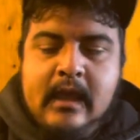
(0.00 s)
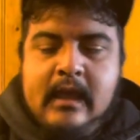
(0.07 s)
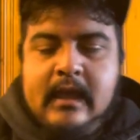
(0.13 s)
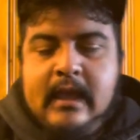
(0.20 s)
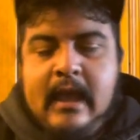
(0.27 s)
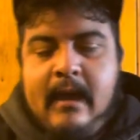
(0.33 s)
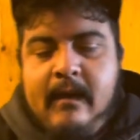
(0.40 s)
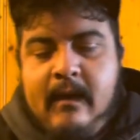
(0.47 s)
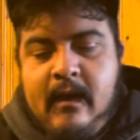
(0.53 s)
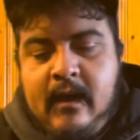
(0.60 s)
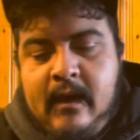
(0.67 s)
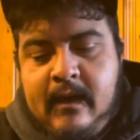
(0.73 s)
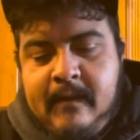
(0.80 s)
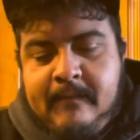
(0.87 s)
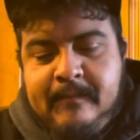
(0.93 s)
Yeah,
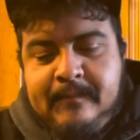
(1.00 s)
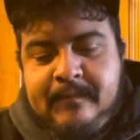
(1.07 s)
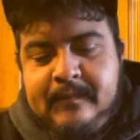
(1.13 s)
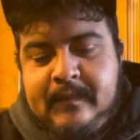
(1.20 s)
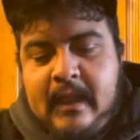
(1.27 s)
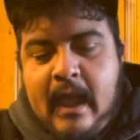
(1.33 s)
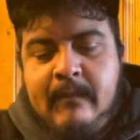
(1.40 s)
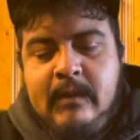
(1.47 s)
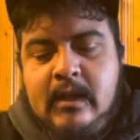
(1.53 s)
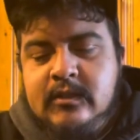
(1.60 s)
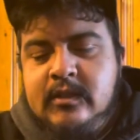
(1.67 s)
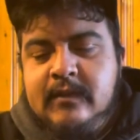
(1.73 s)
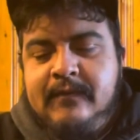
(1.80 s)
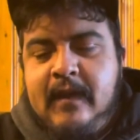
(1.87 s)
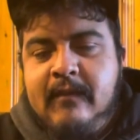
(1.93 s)
I'm not
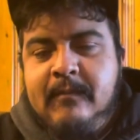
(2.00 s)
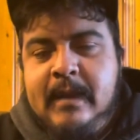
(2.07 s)
sure if I've